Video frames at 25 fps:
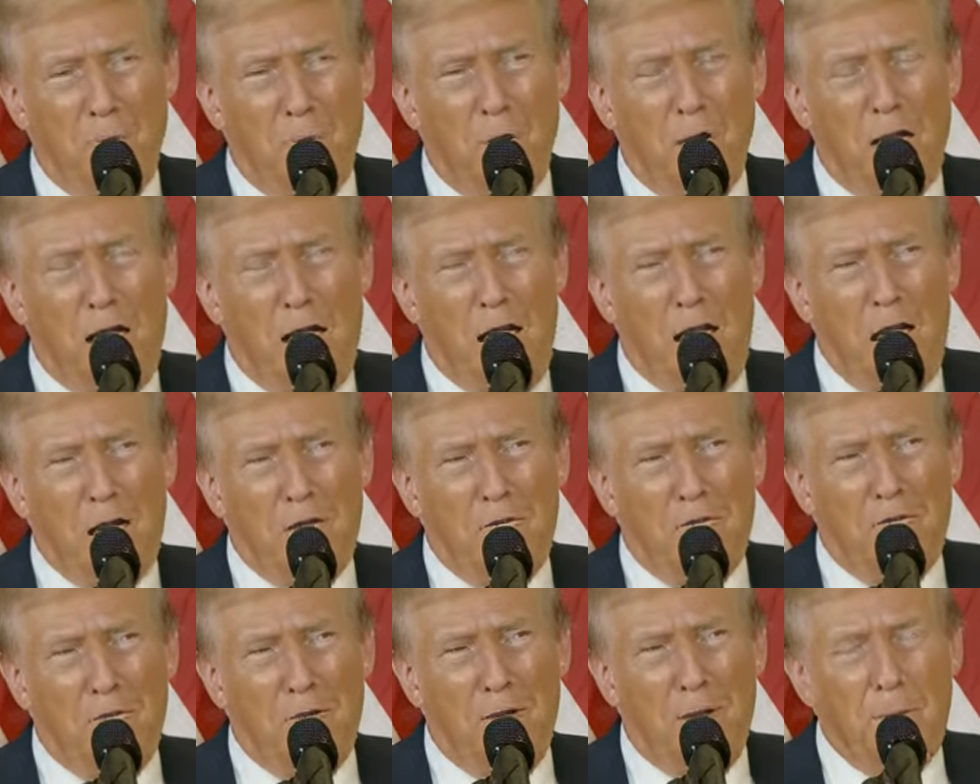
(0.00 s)
We
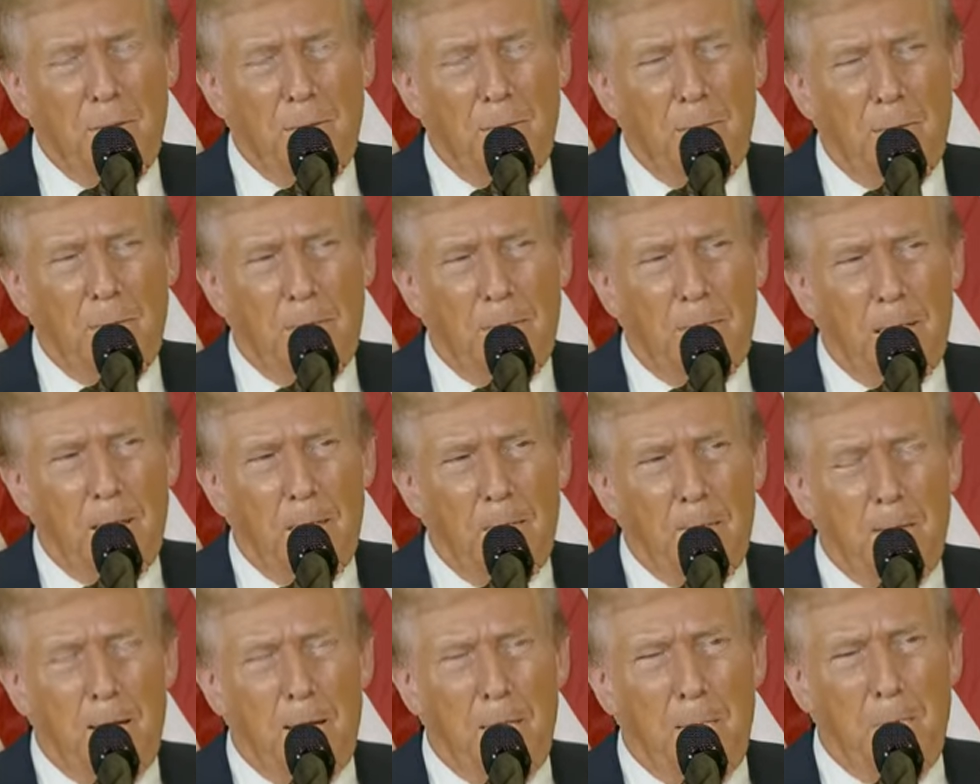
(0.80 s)
have
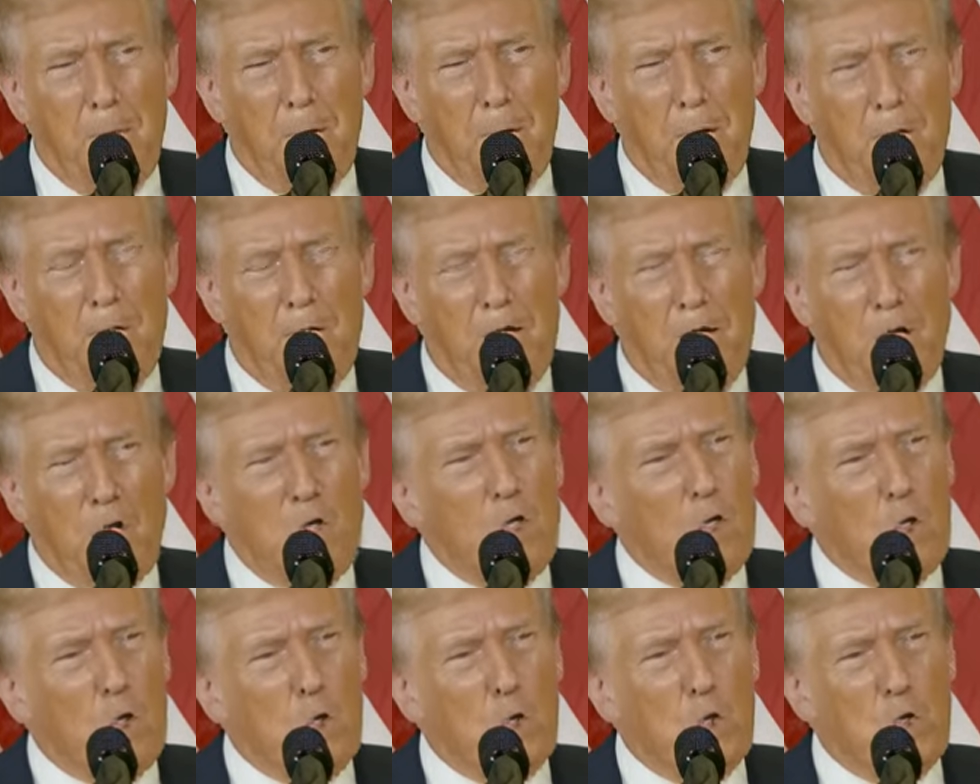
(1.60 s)
people that
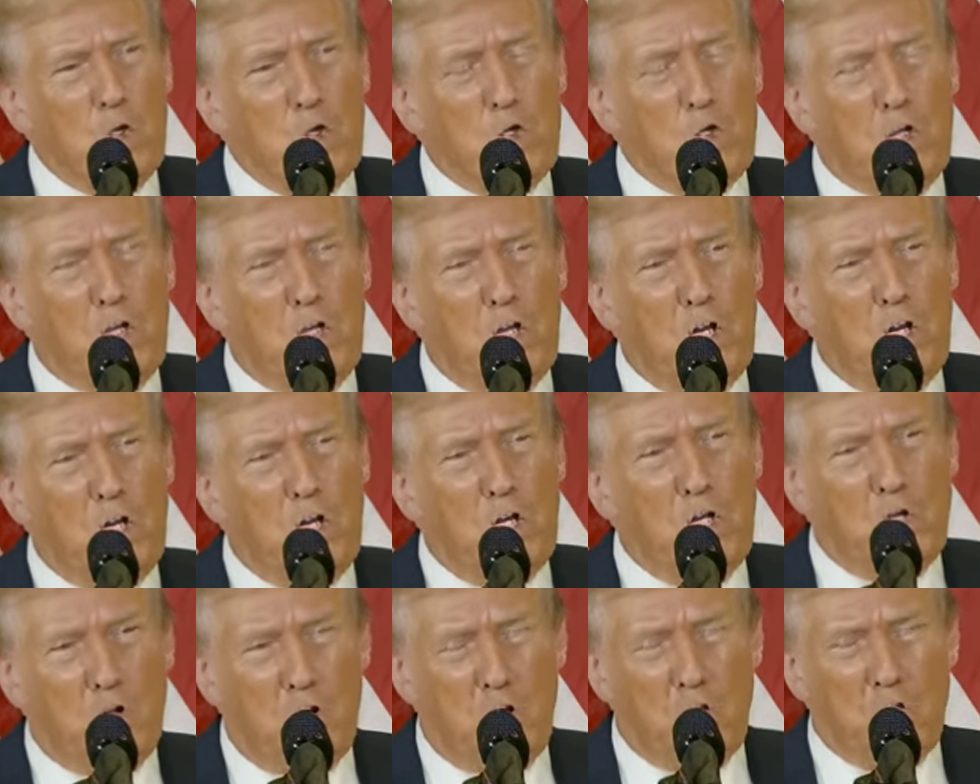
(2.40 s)
use the
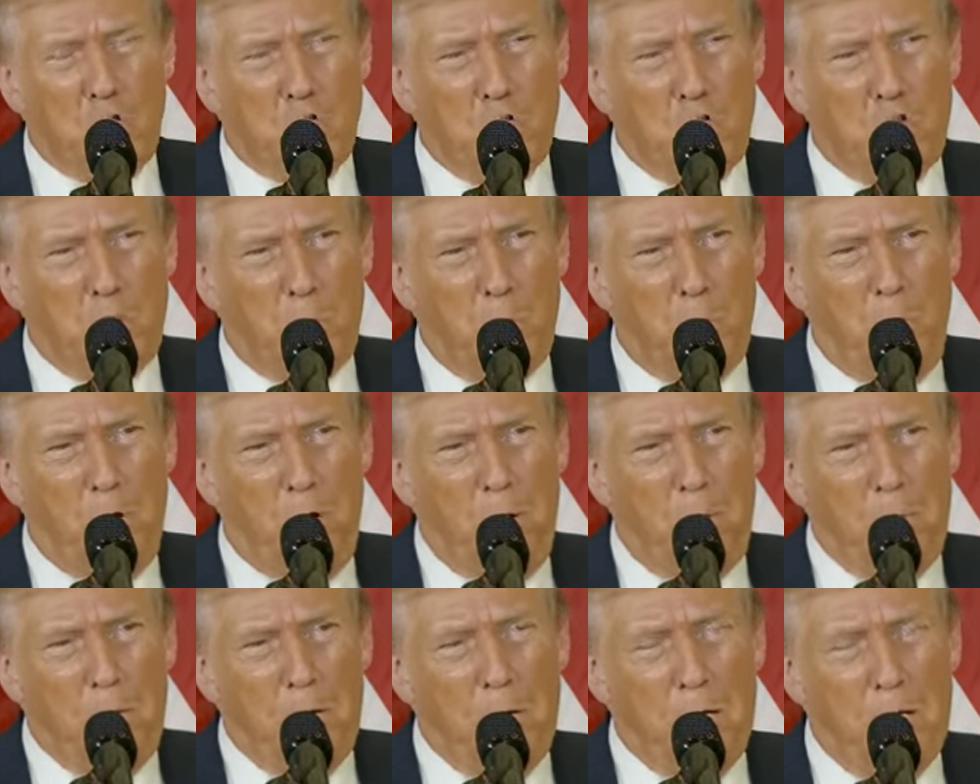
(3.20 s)
Justice
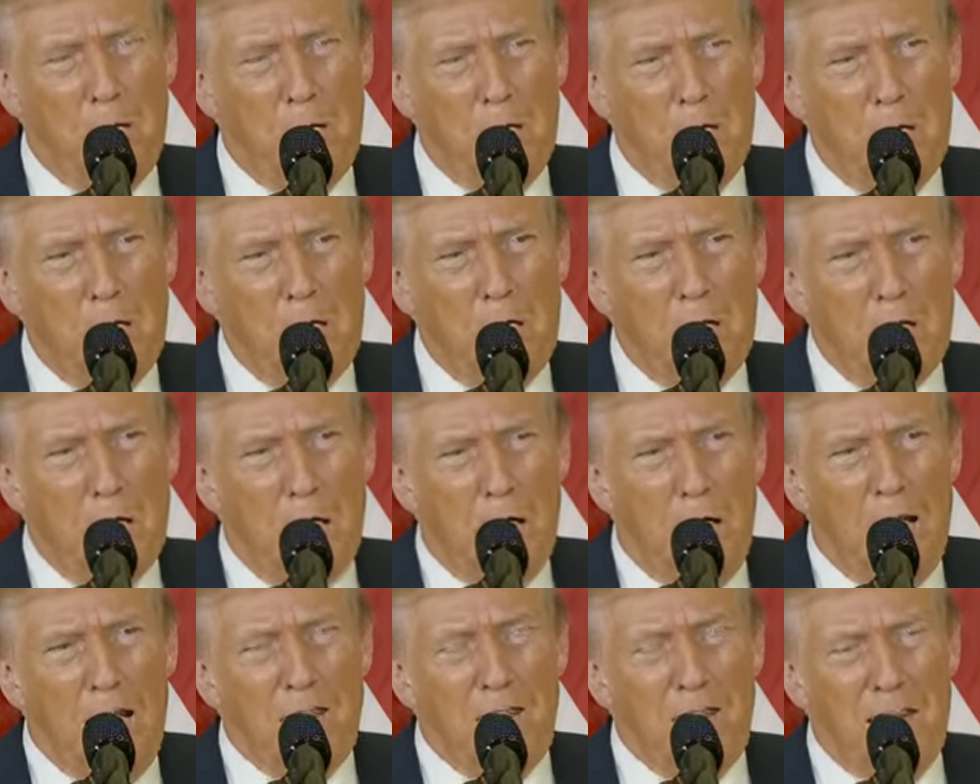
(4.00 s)
Department
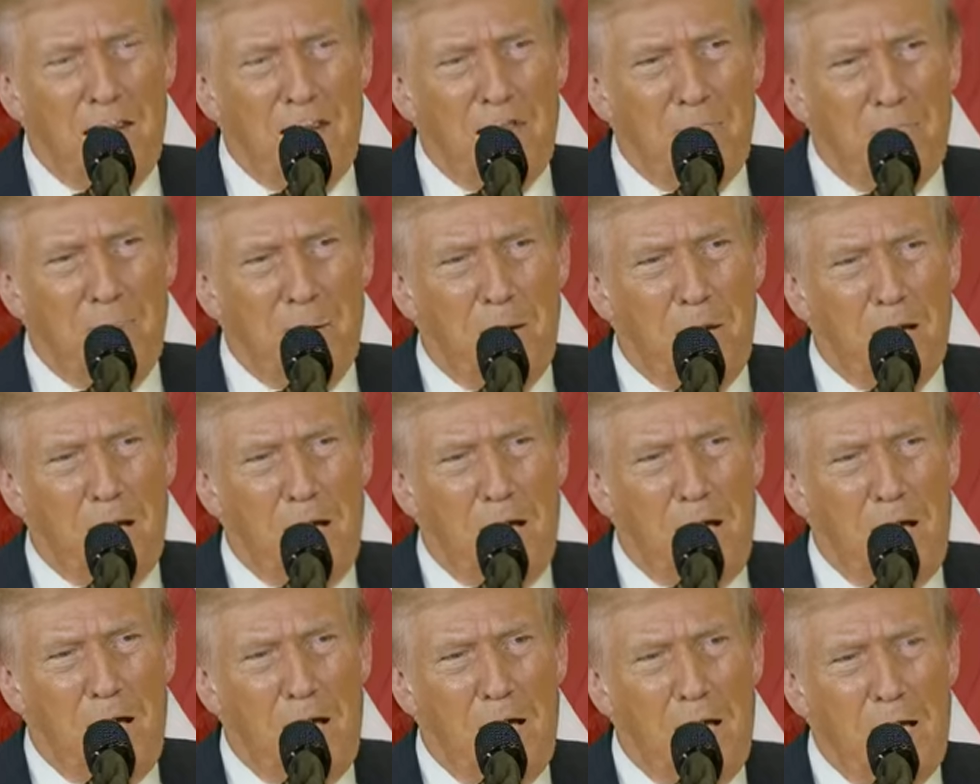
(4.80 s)
and the
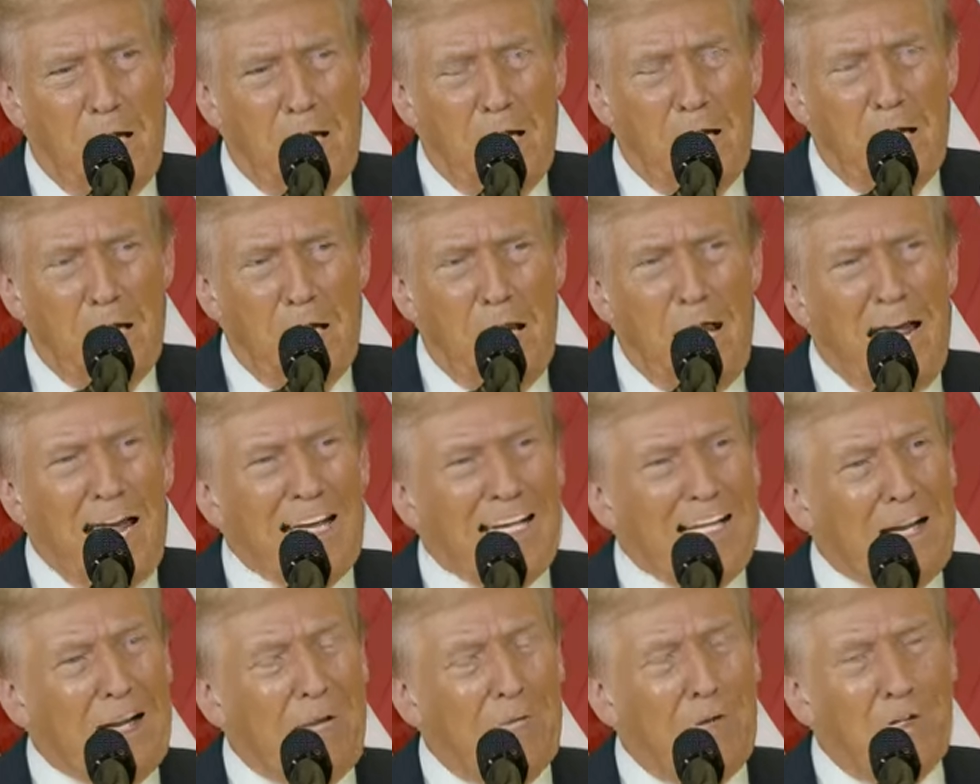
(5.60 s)
FBI
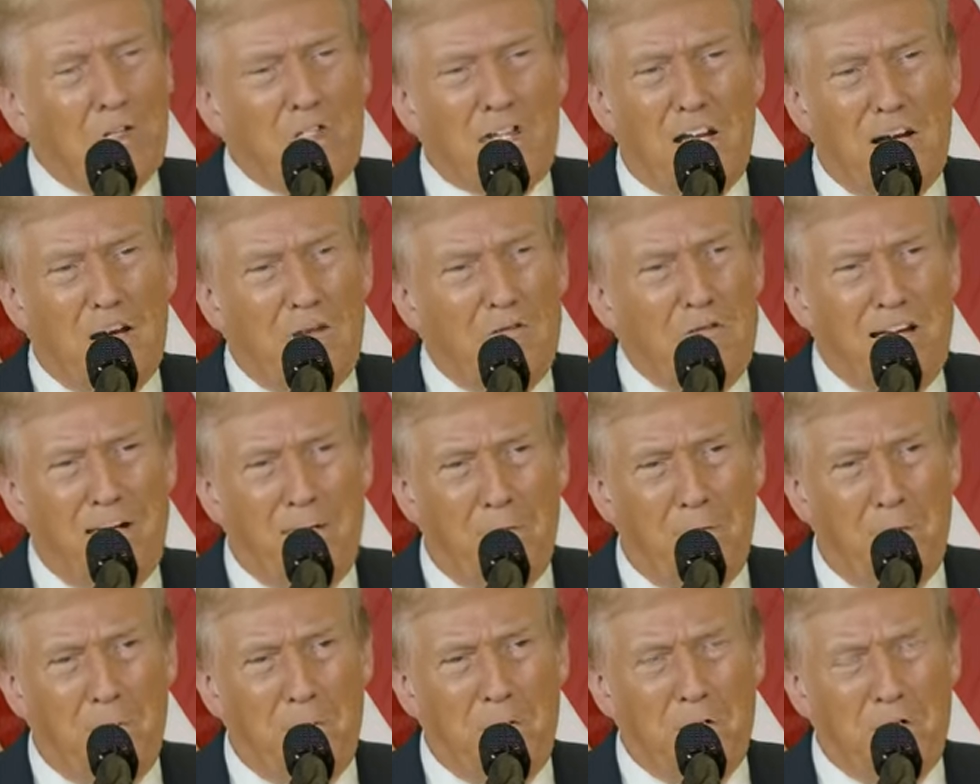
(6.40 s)
at levels that have
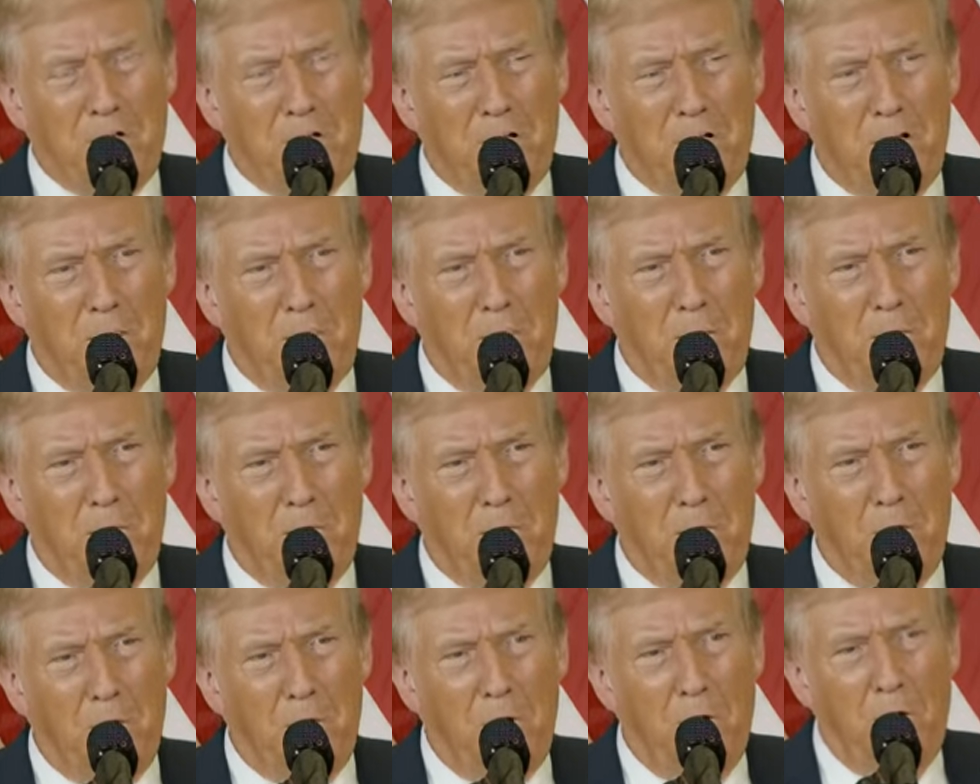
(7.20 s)
never been seen
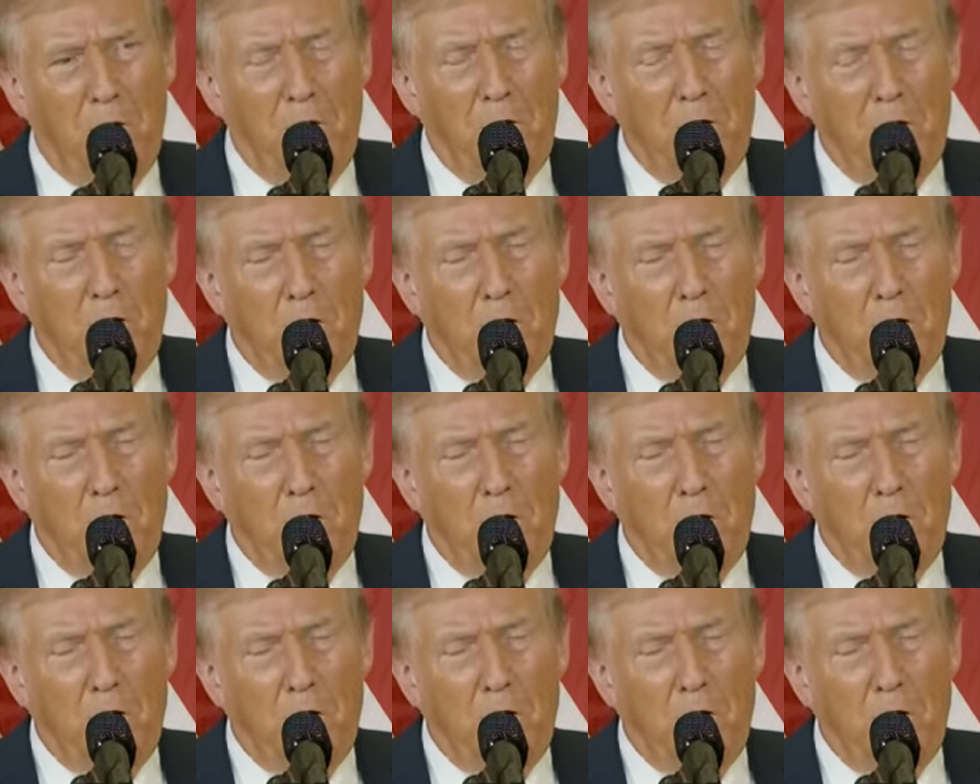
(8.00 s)
before.